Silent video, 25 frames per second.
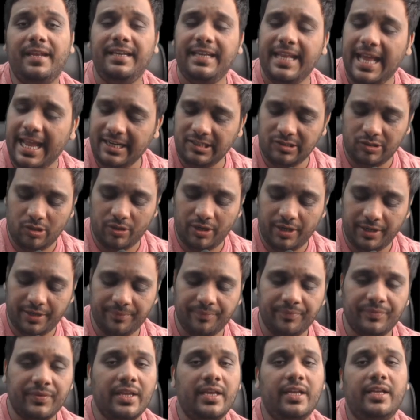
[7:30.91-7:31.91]
Tax
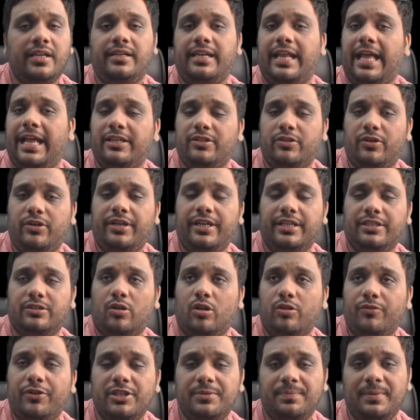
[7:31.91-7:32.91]
audit. Tax audit has
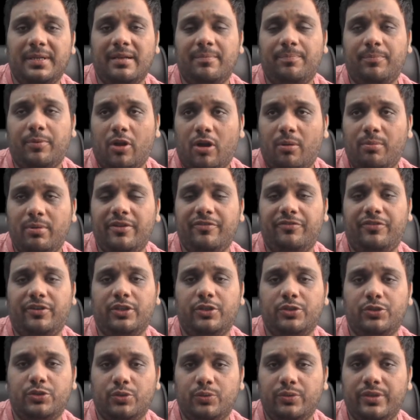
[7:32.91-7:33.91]
always been a problem for
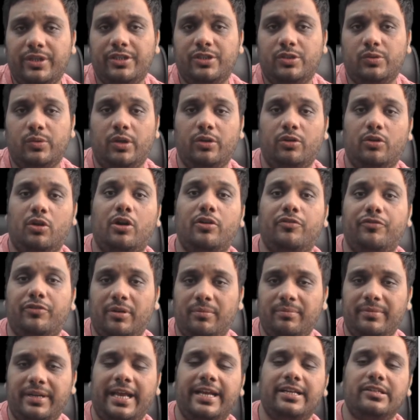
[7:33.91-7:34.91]
the students who are not
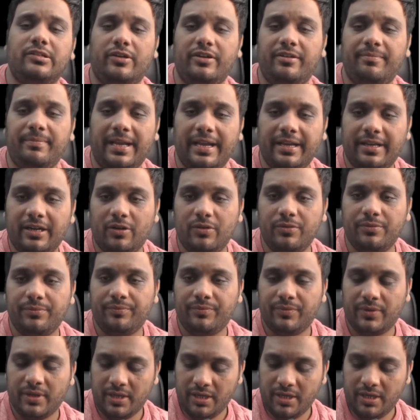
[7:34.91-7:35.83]
from tax audit background.